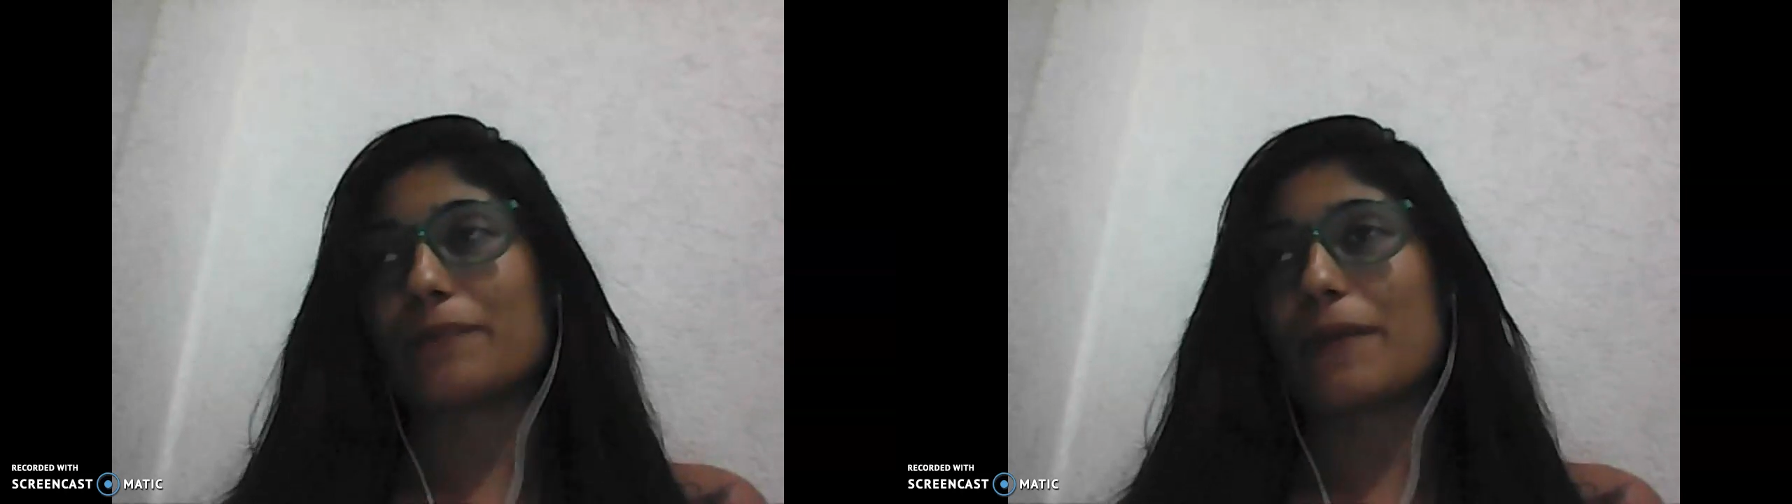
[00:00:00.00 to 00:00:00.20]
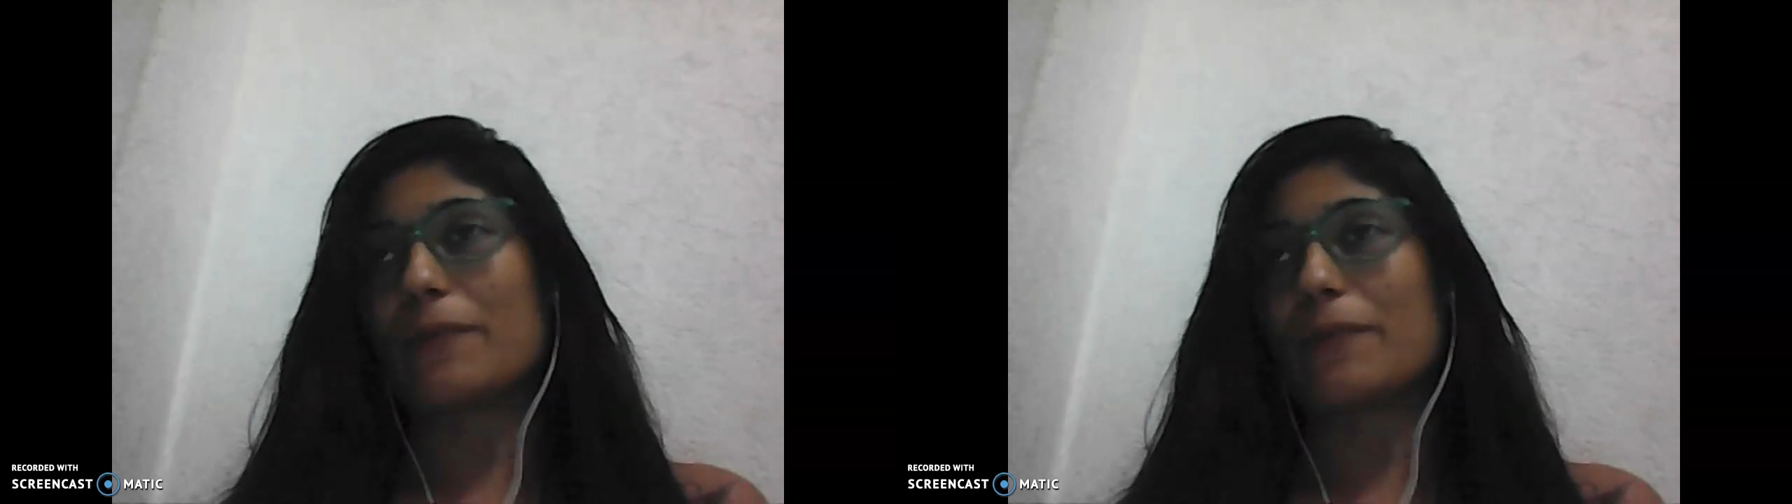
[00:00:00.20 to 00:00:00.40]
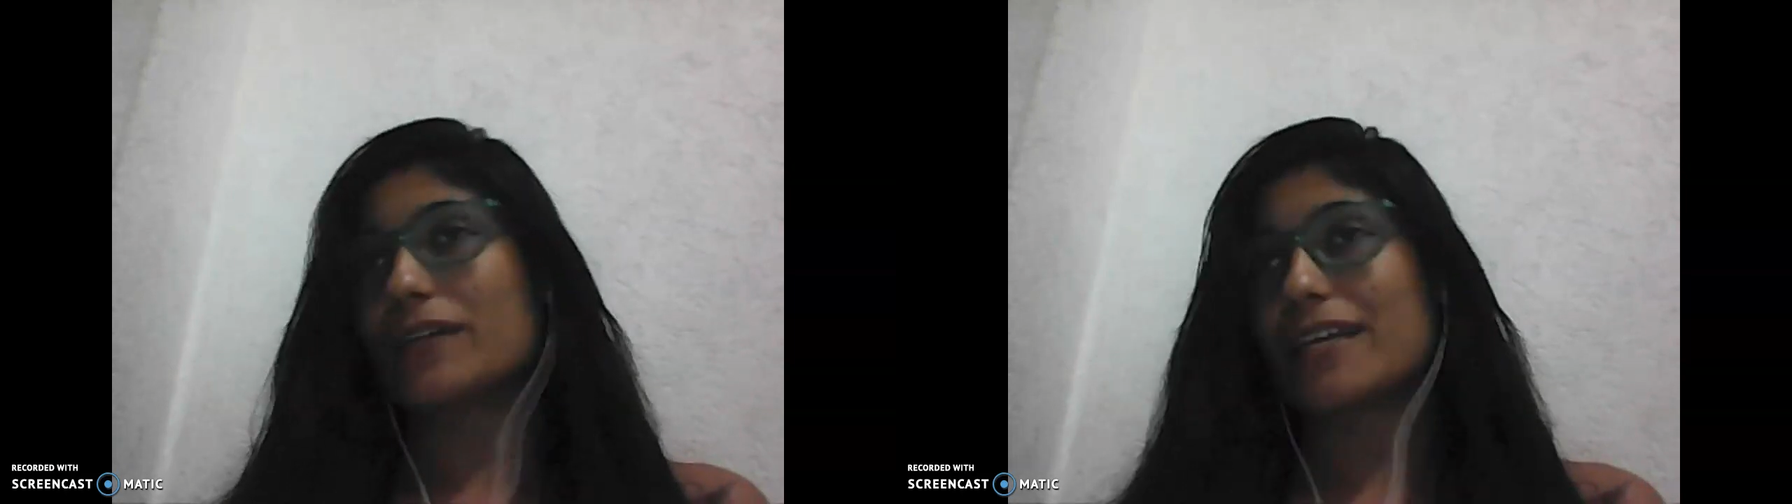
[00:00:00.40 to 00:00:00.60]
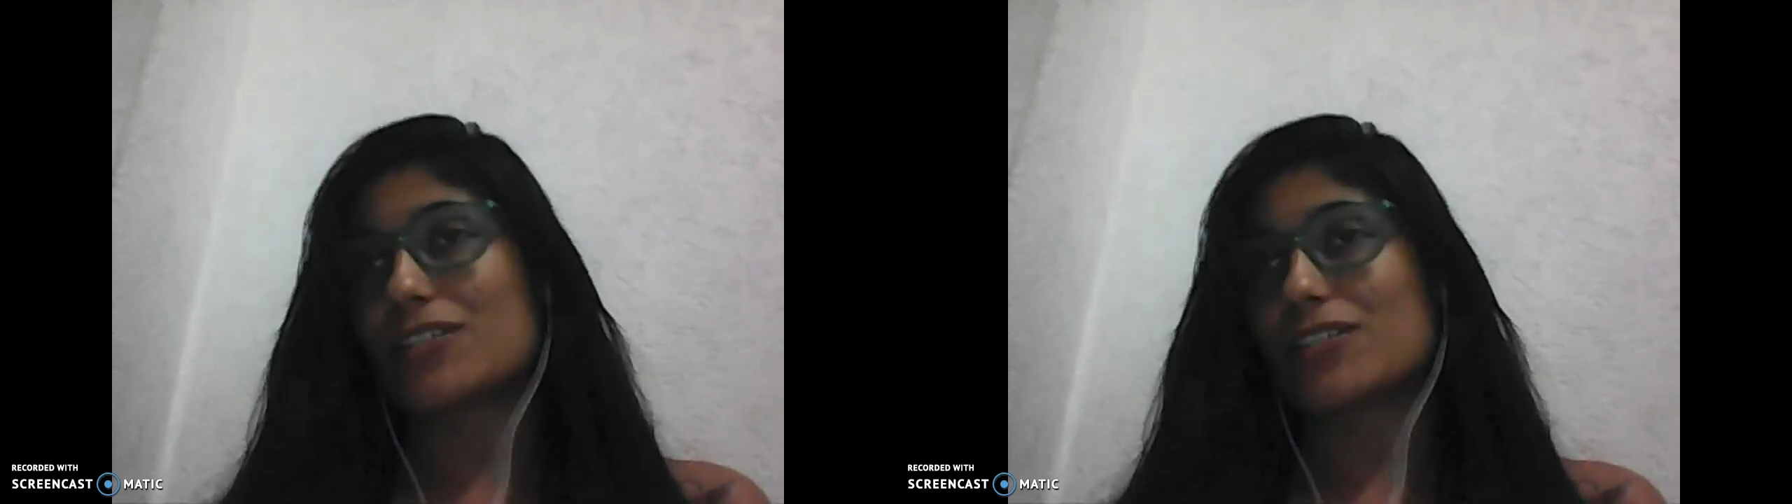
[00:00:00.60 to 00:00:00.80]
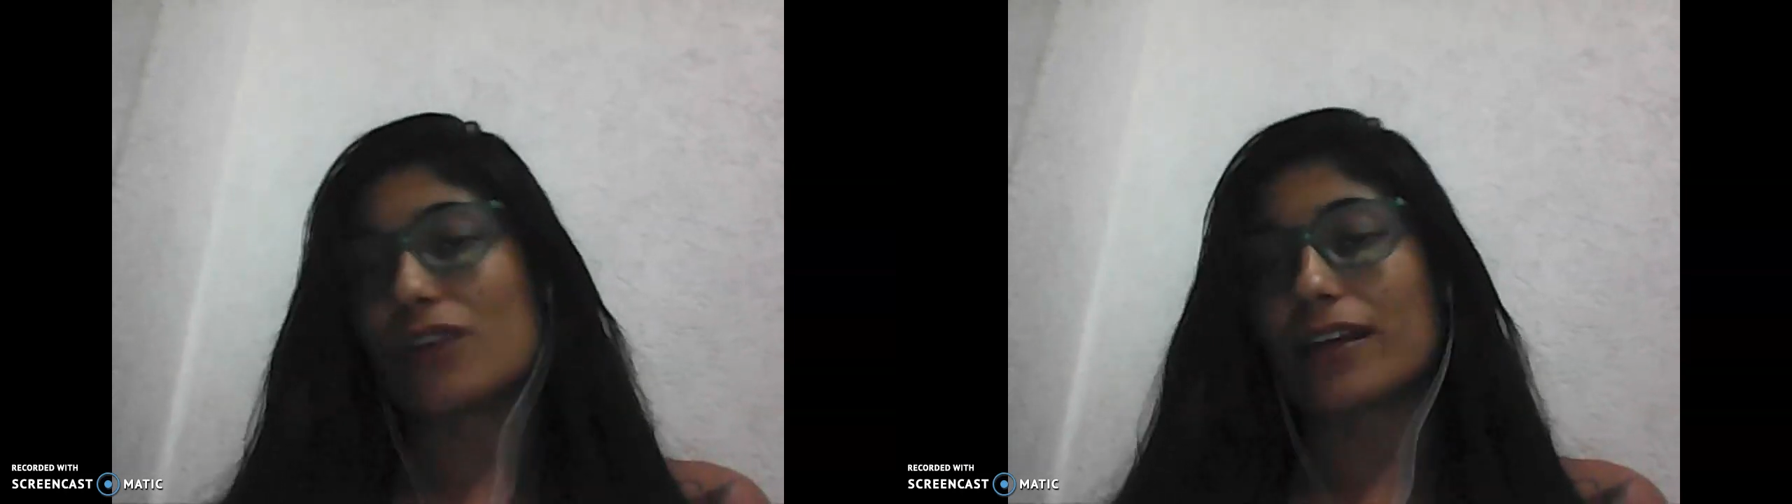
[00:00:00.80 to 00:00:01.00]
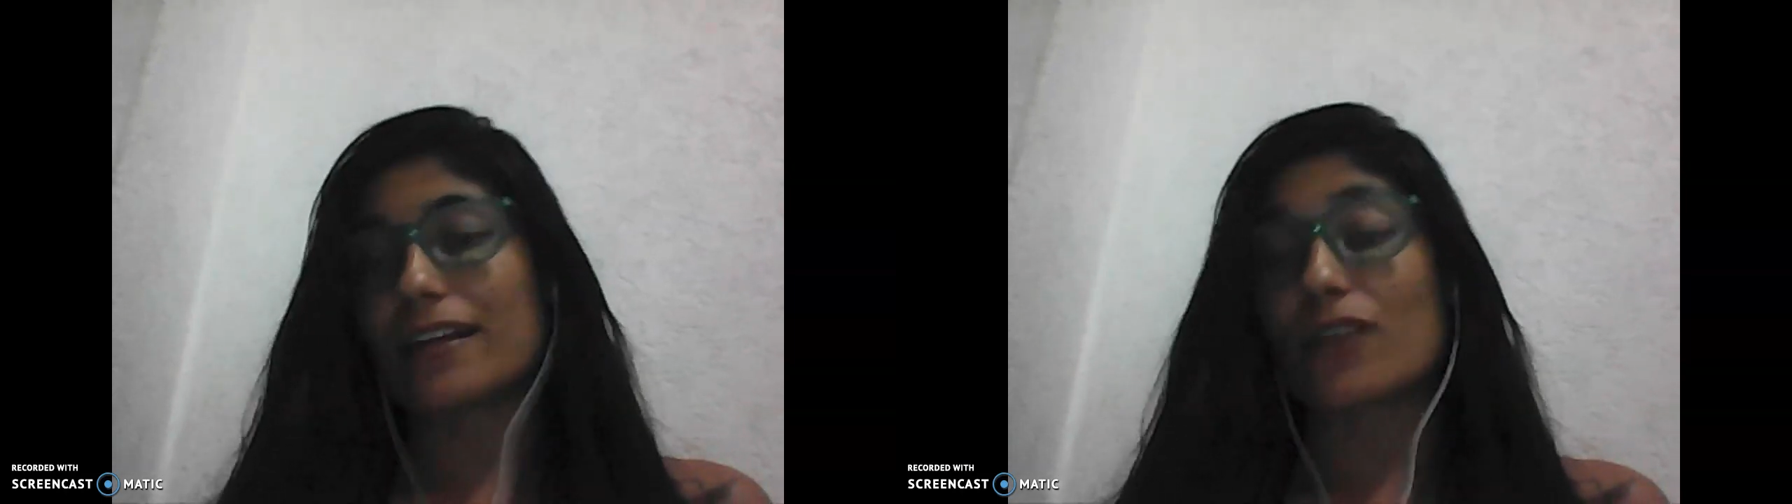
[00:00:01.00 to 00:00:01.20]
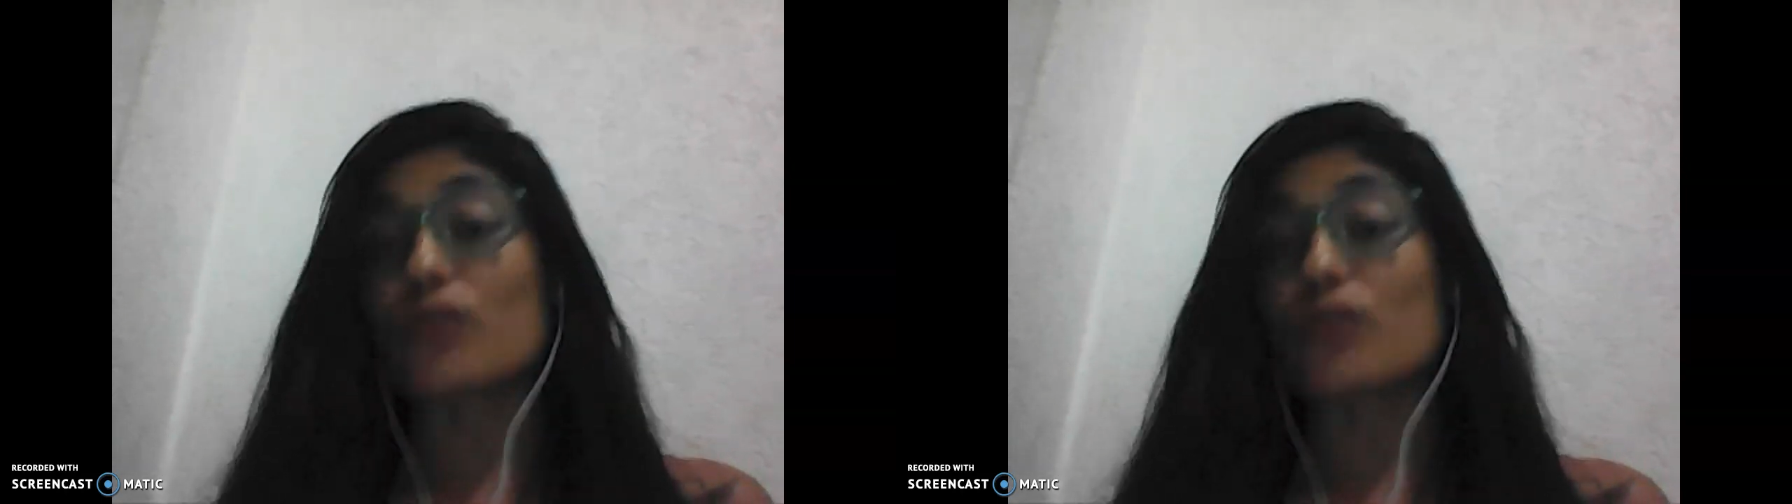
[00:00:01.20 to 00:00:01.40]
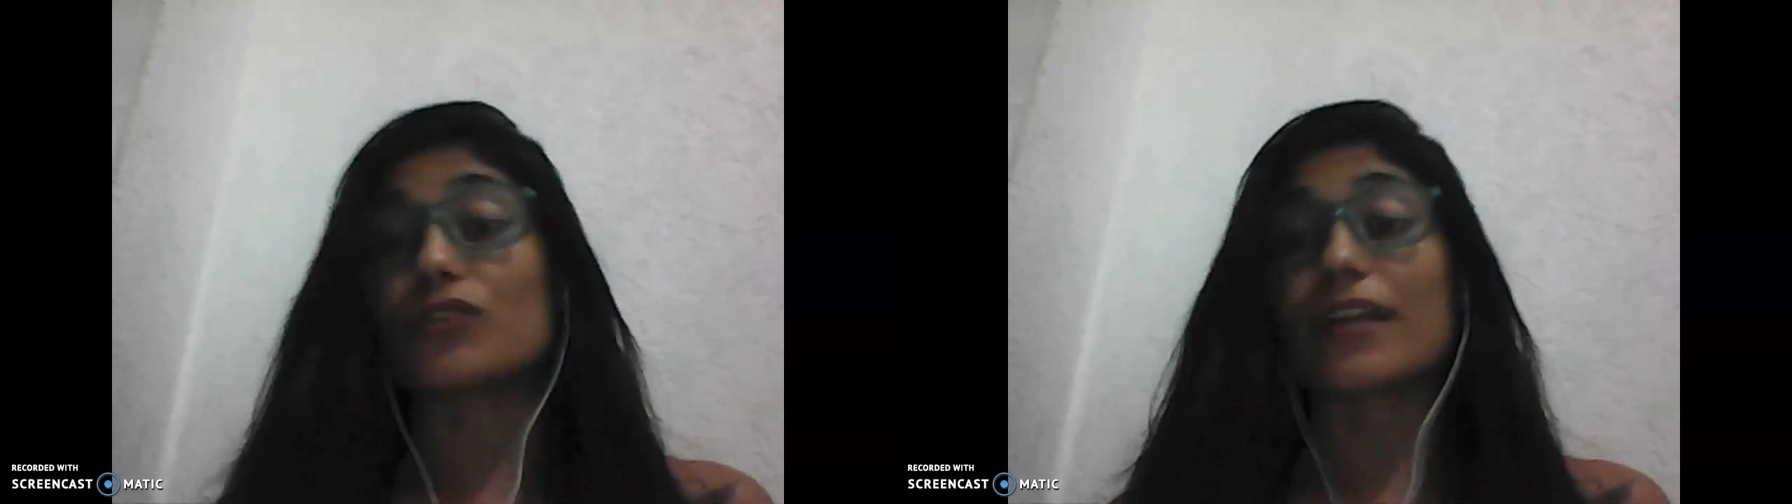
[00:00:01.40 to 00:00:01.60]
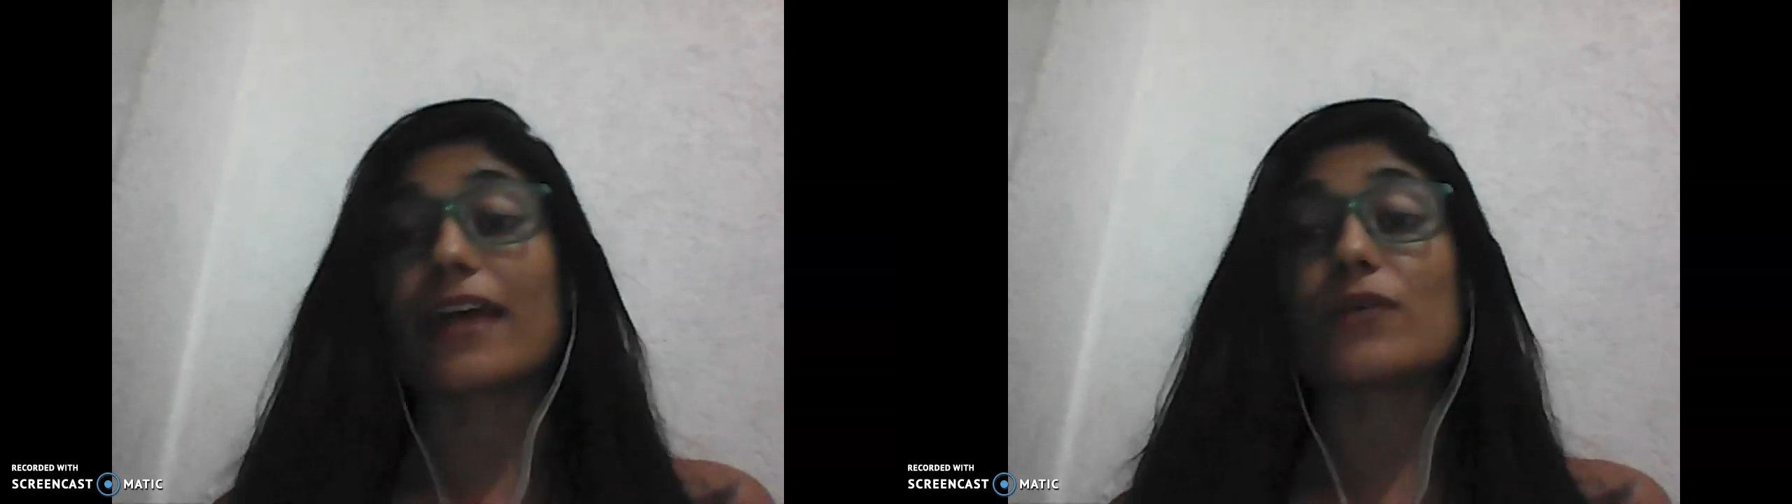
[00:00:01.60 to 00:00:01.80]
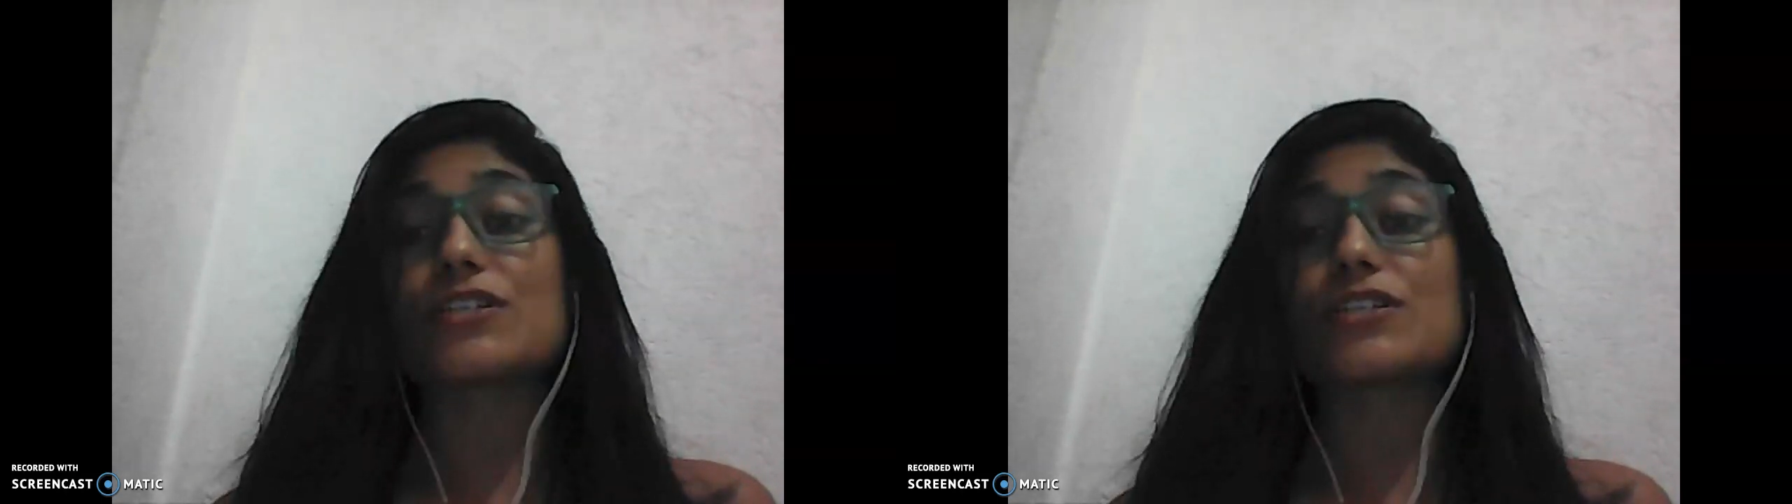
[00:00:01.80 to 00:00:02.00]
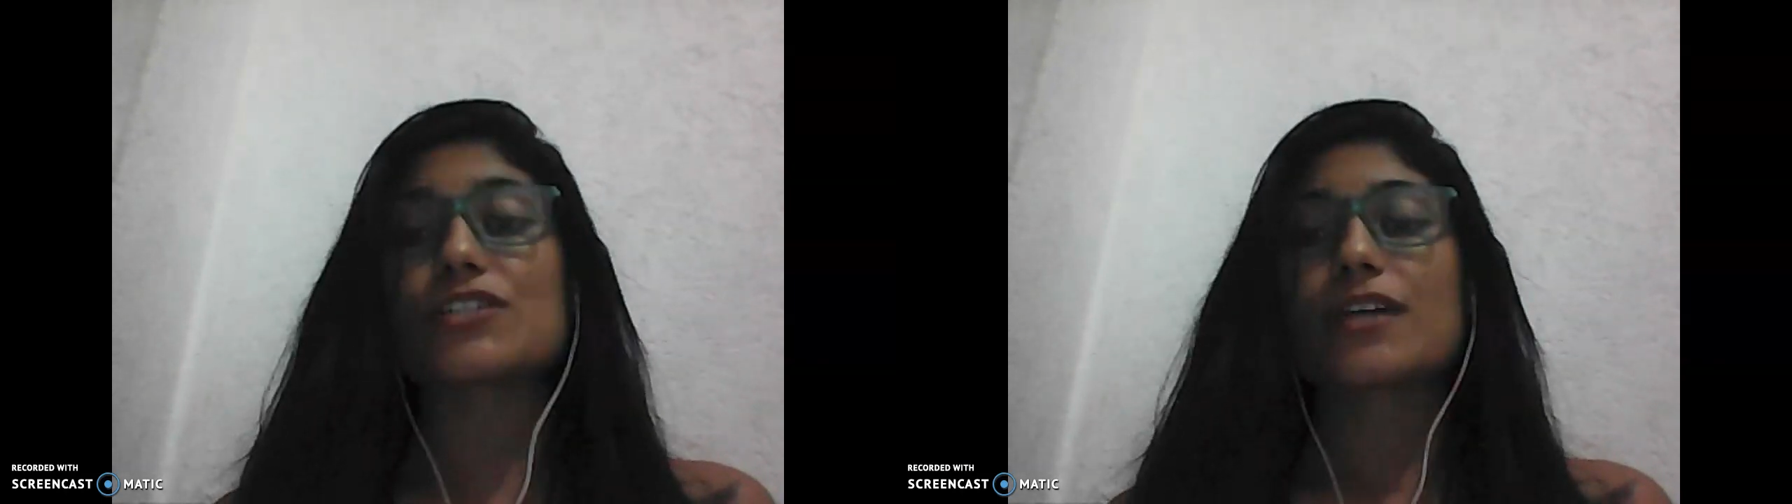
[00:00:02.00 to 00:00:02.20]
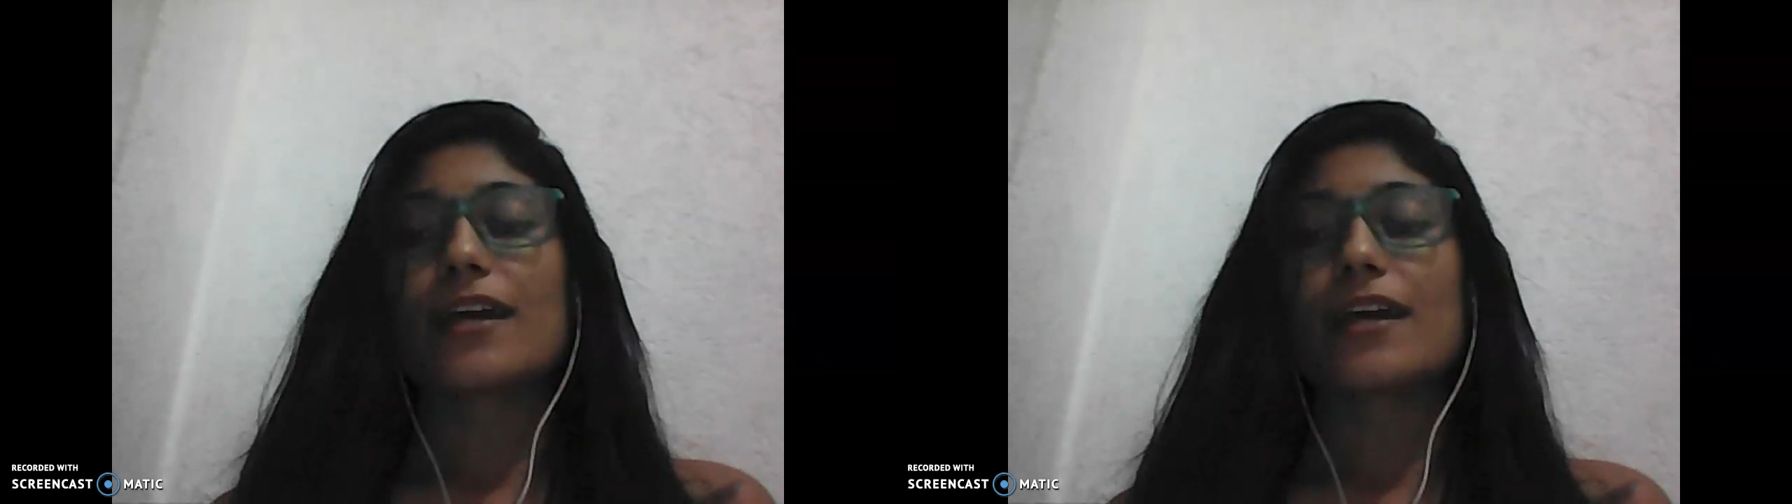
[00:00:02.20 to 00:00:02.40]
people can talk in another language,